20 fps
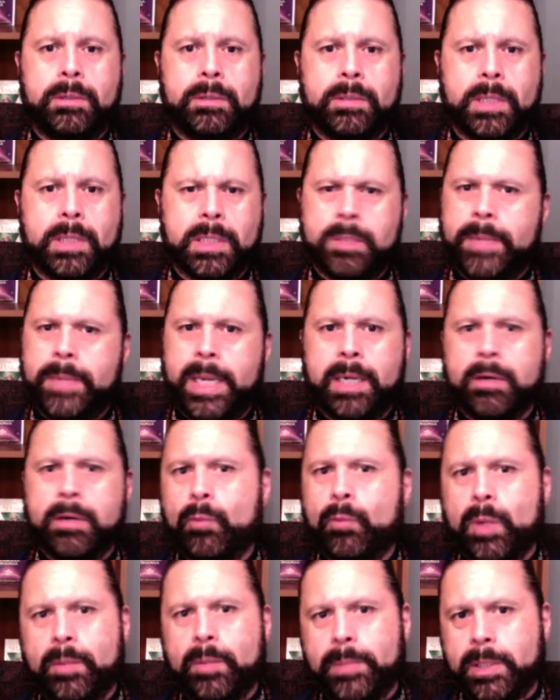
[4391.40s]
Doesn't matter
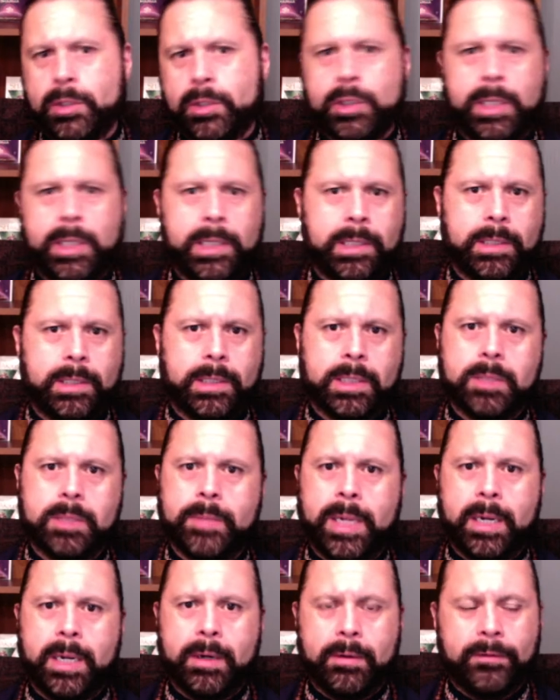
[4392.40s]
if we've been cheated. Doesn't
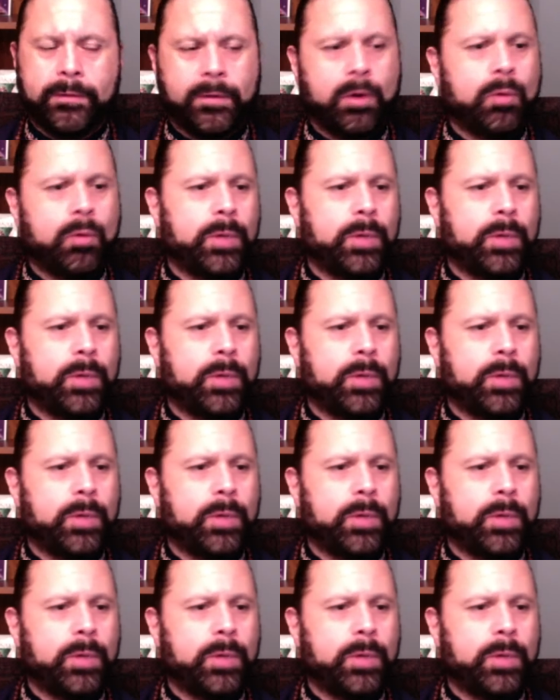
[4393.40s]
matter if, oh,